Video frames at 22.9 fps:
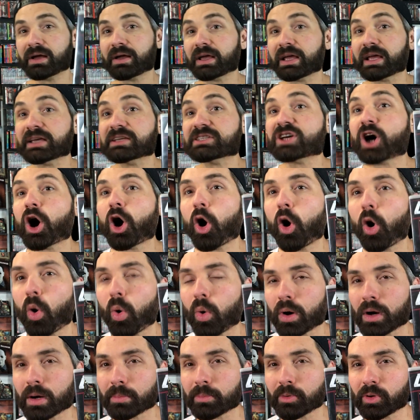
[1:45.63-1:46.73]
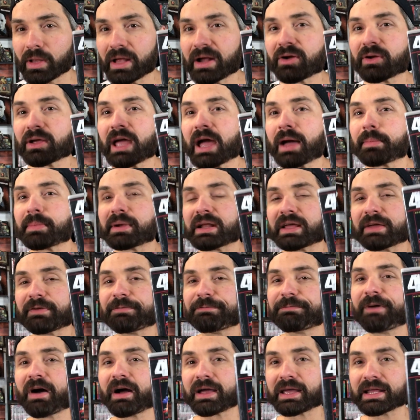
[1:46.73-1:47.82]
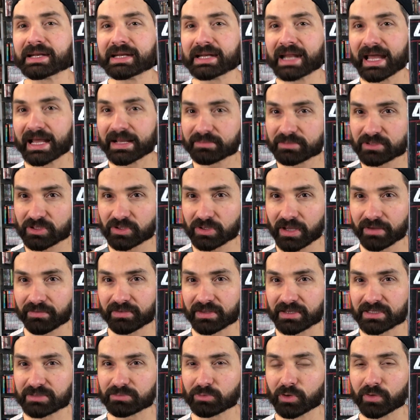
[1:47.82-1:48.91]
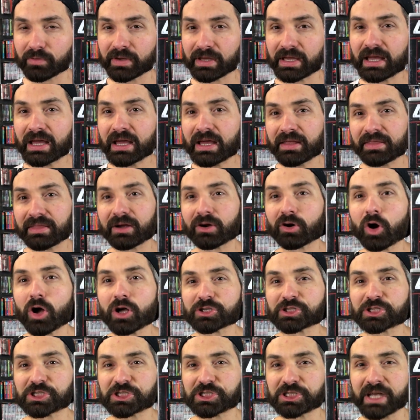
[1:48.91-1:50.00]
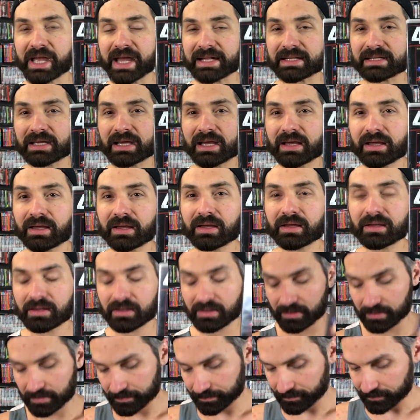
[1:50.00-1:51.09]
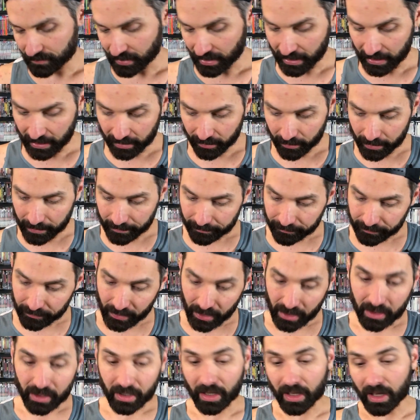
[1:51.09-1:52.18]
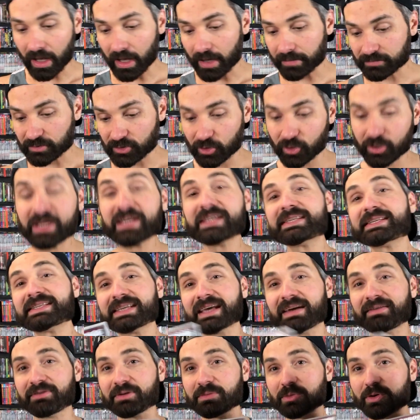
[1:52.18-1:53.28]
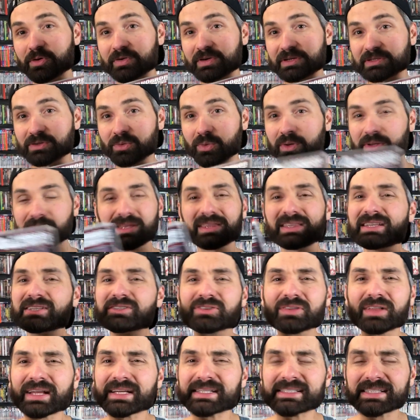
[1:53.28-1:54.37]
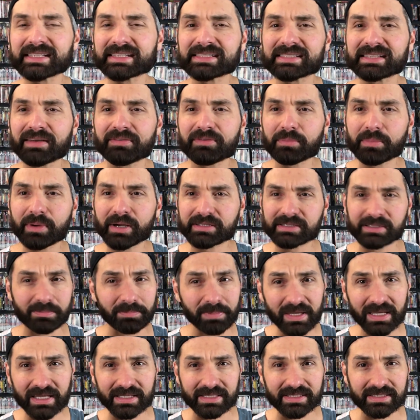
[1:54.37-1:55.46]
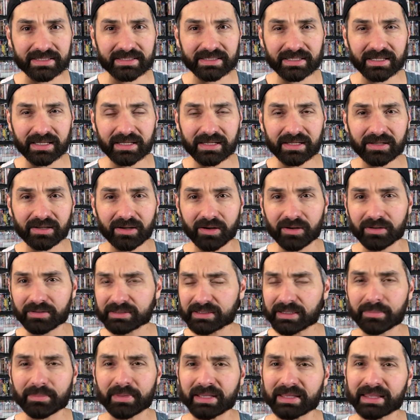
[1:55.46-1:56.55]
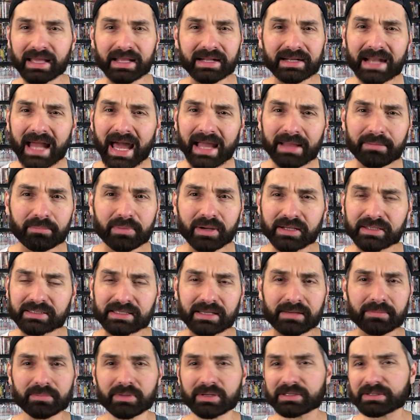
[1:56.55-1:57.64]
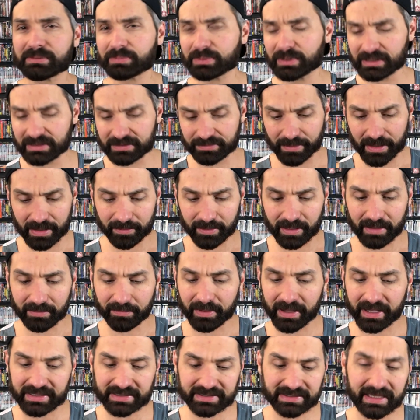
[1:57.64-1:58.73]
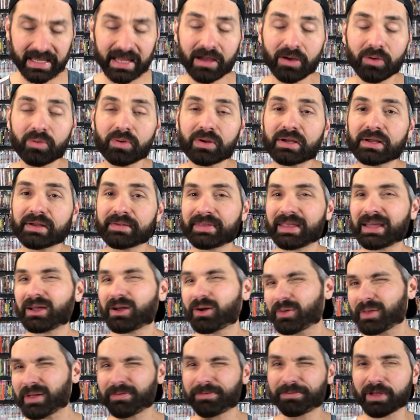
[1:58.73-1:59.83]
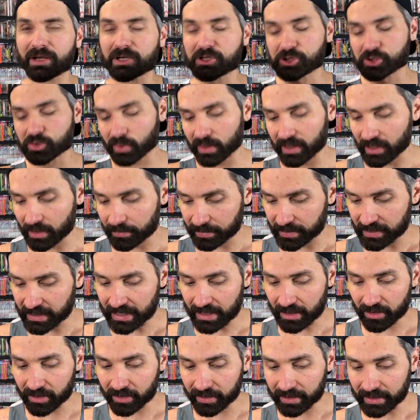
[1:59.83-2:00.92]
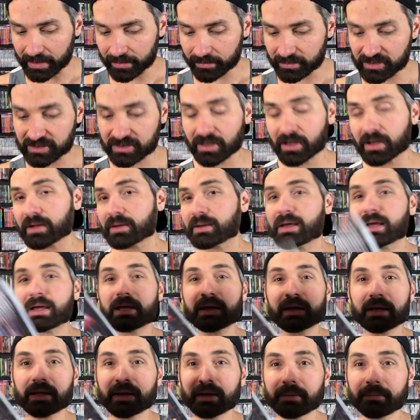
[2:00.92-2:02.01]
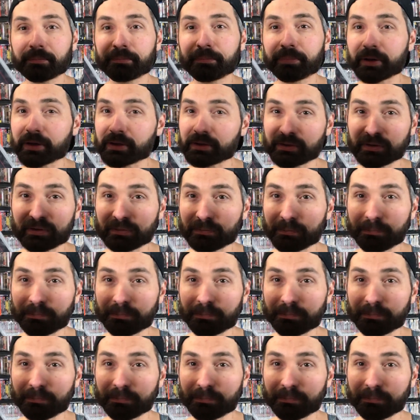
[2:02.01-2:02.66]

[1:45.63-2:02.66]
is horrible. I don't care how many fucking names you give this movie, they're all shit. Anyway, um, so these seven movies are worth it. These are like six, seven bucks a piece or something like that. Nine bucks, ten bucks a piece, maybe at best now. They go, they fluctuate up and down on Amazon. But